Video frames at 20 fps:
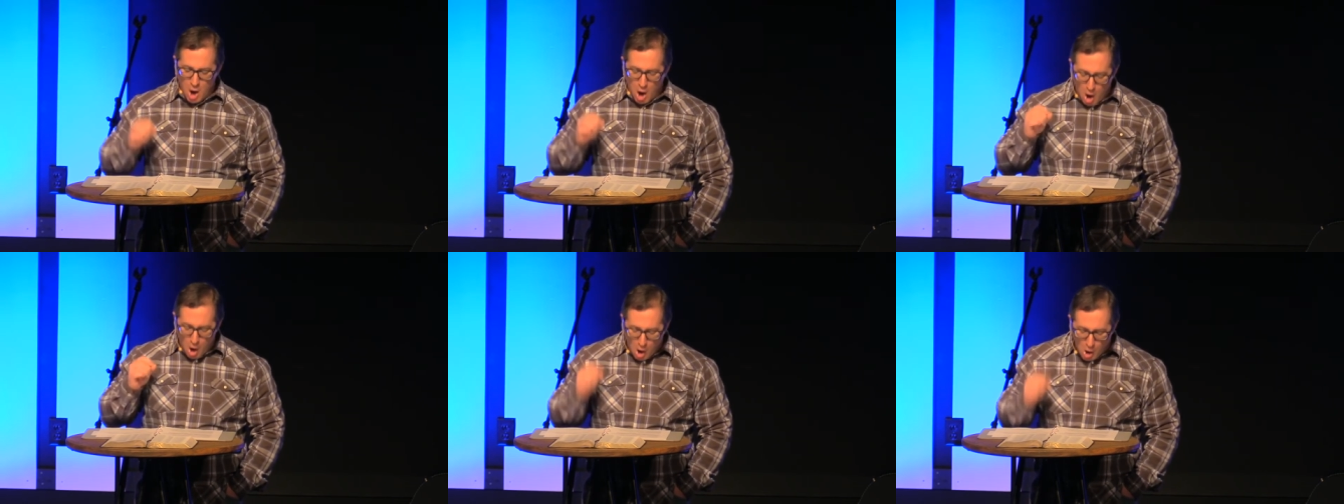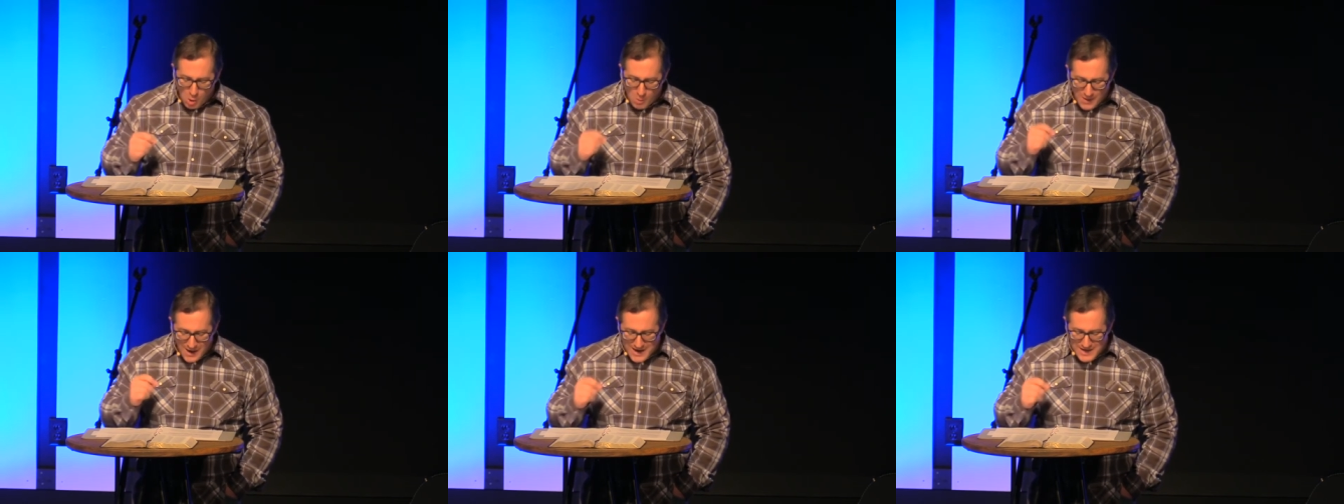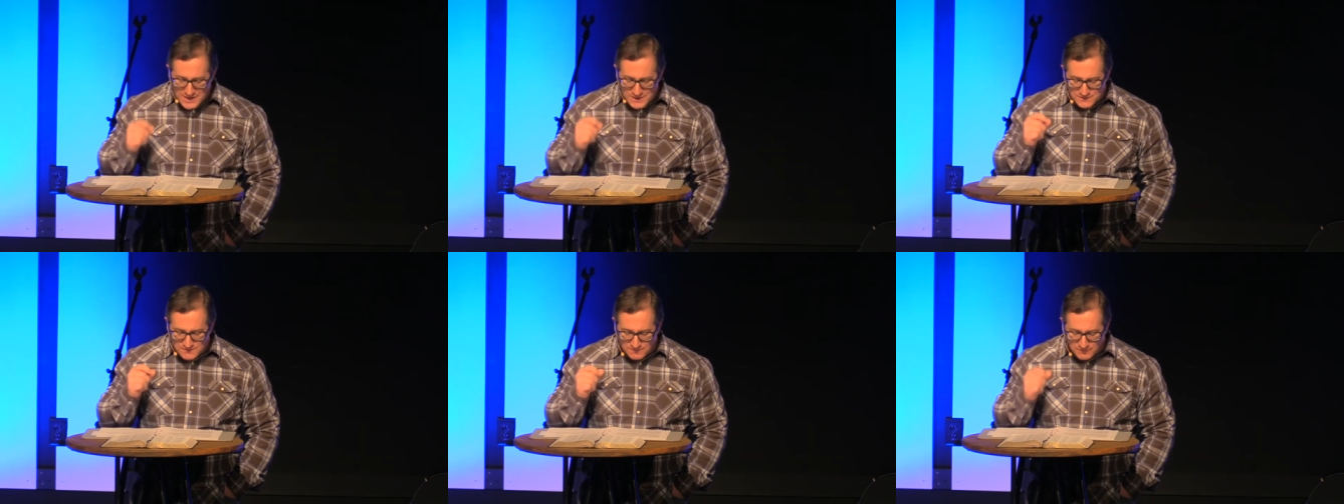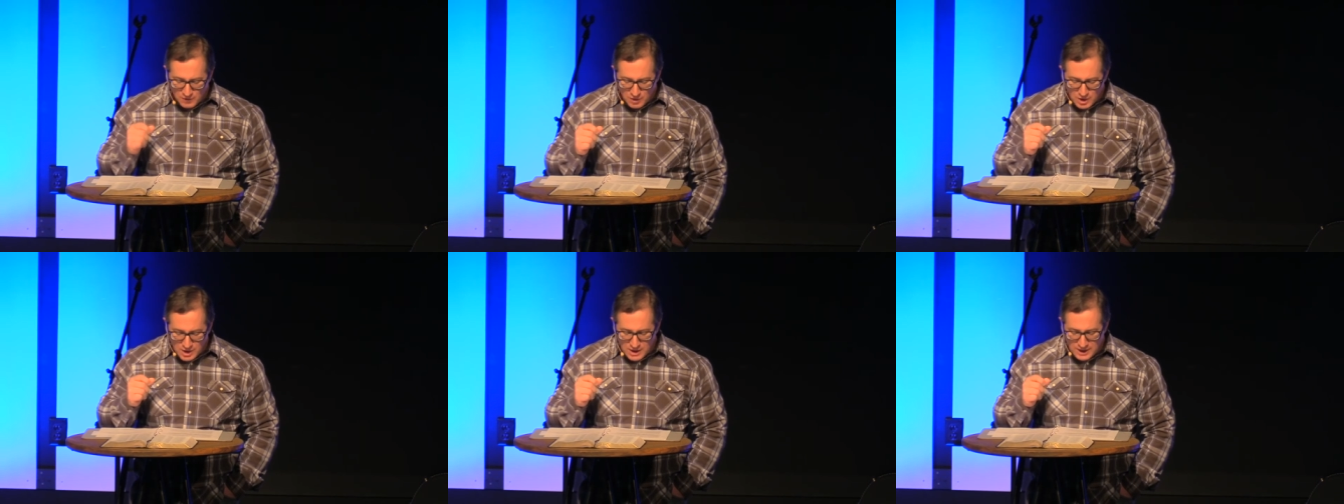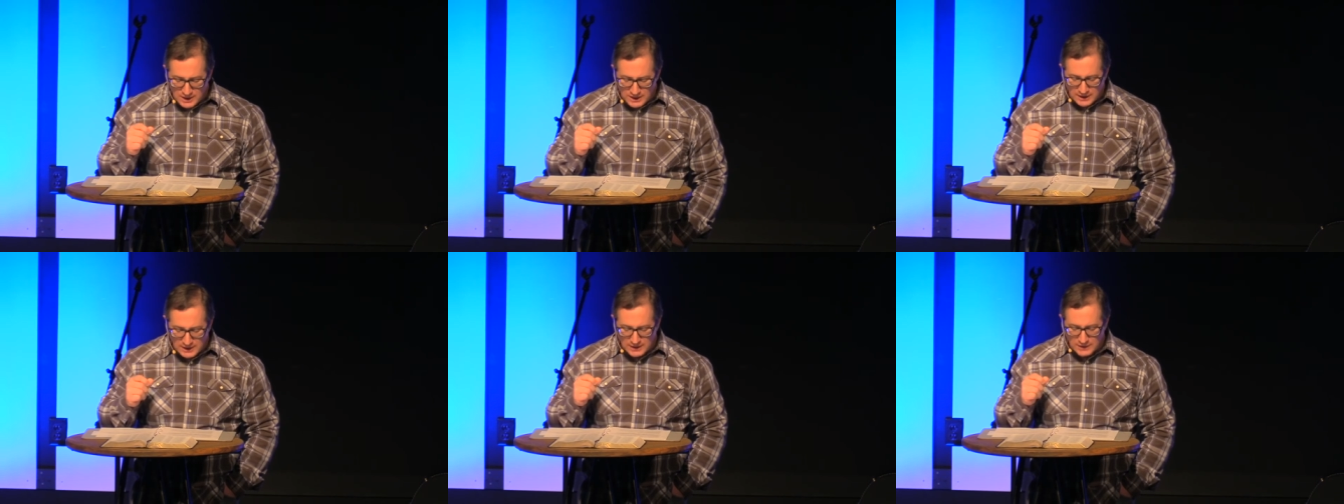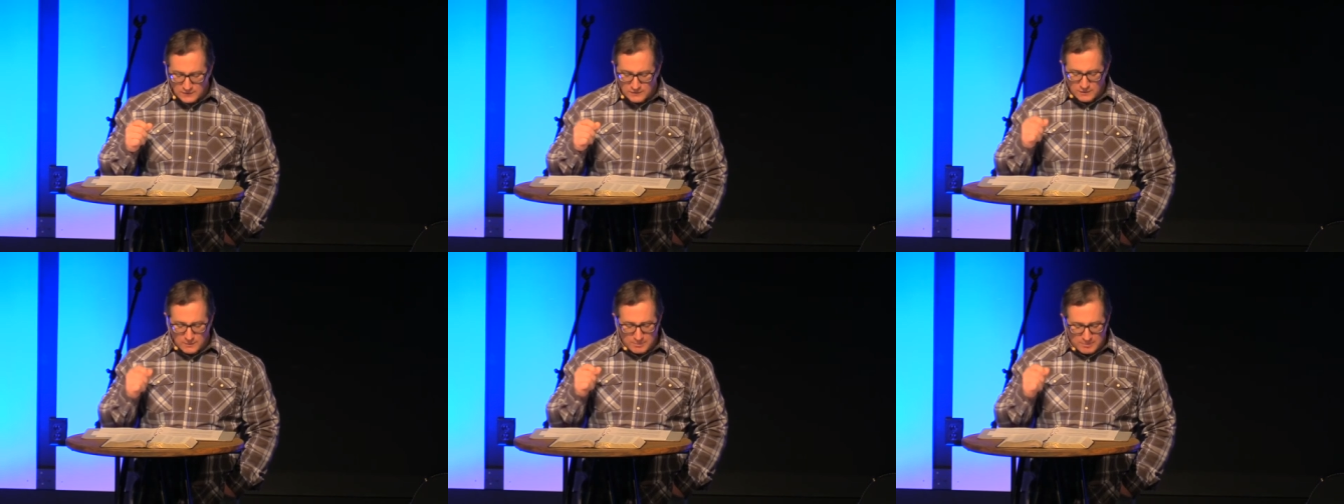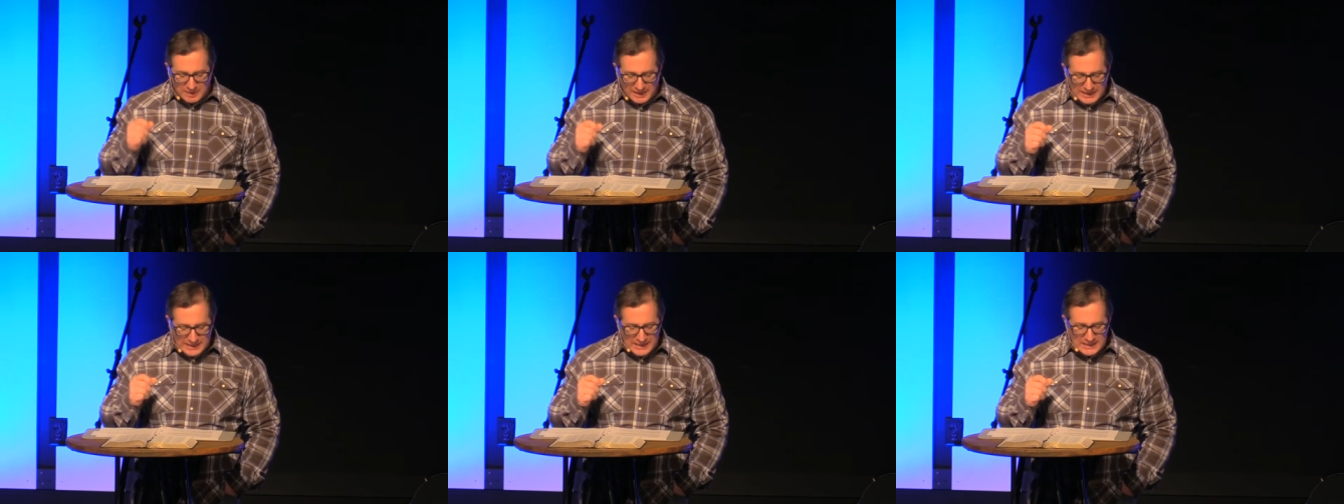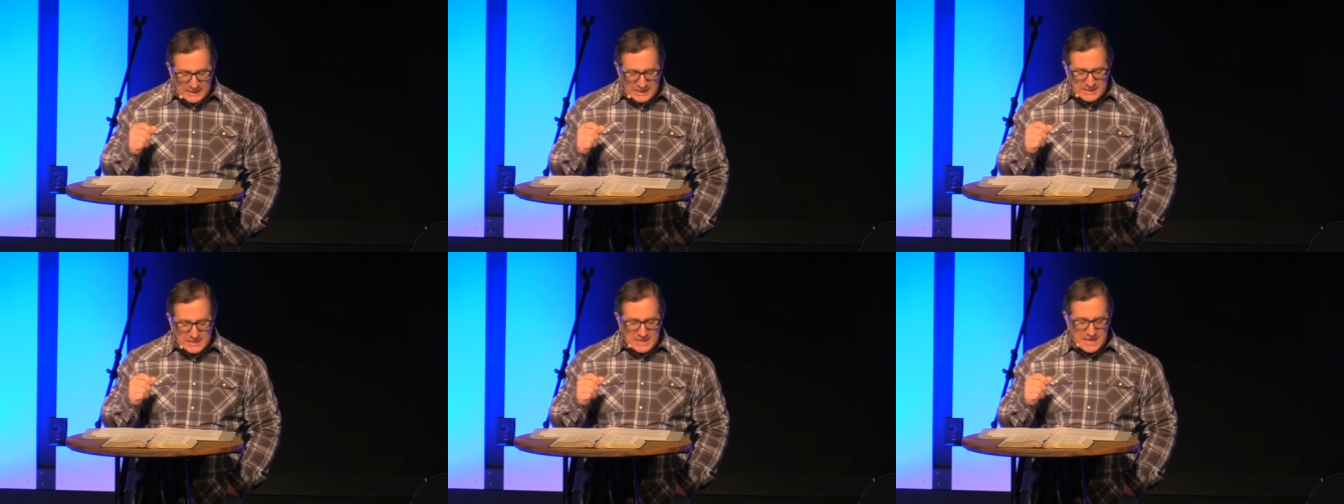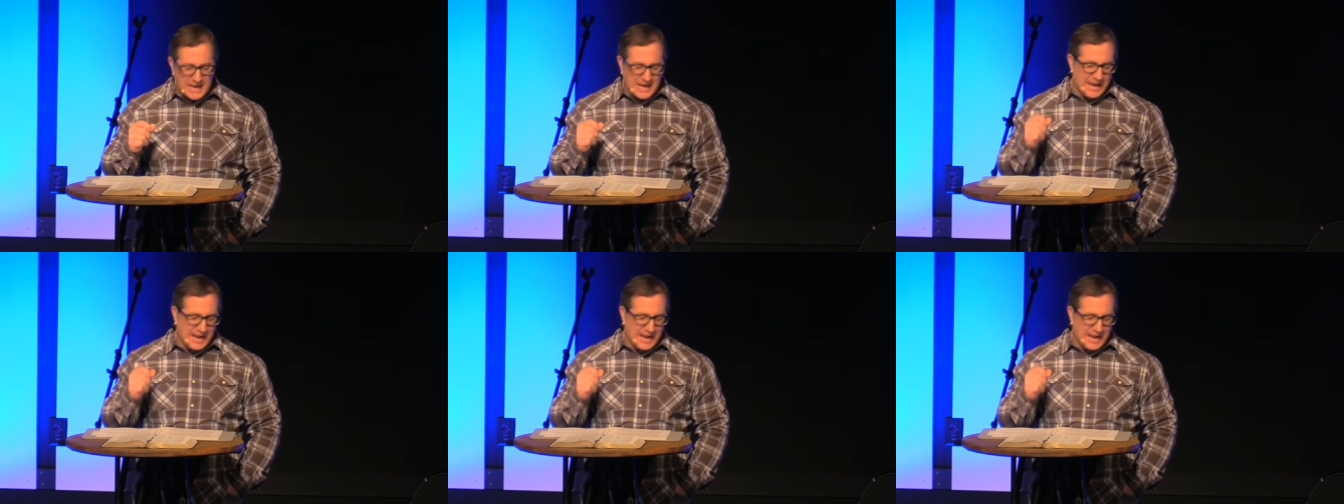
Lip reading: always free to be